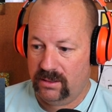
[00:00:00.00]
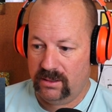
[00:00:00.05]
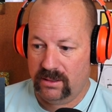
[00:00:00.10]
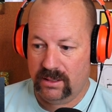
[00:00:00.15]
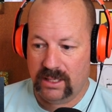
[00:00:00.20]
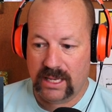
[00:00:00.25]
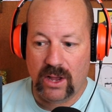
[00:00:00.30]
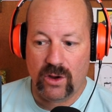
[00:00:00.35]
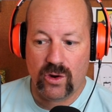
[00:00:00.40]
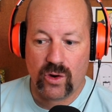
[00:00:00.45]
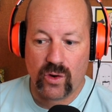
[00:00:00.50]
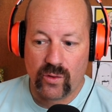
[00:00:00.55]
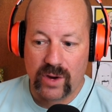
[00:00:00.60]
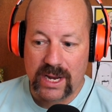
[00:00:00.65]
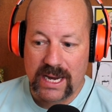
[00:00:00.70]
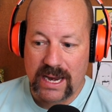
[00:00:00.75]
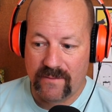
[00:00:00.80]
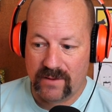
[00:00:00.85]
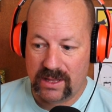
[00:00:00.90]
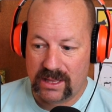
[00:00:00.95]
Look how
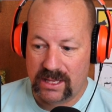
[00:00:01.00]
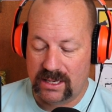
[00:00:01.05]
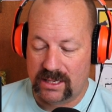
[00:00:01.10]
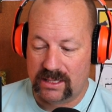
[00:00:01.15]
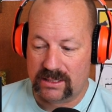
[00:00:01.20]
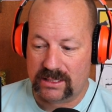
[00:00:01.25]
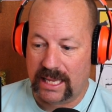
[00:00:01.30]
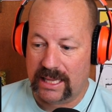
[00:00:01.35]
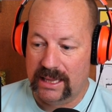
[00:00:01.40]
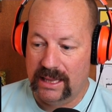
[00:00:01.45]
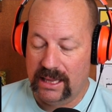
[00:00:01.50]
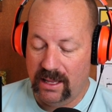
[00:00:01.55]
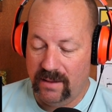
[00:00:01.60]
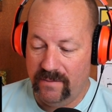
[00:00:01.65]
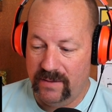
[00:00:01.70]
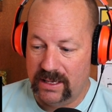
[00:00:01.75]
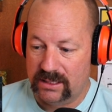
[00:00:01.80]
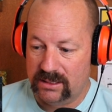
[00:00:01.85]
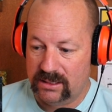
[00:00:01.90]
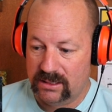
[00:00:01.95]
green everything is. I love
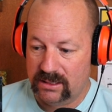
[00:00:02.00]
it.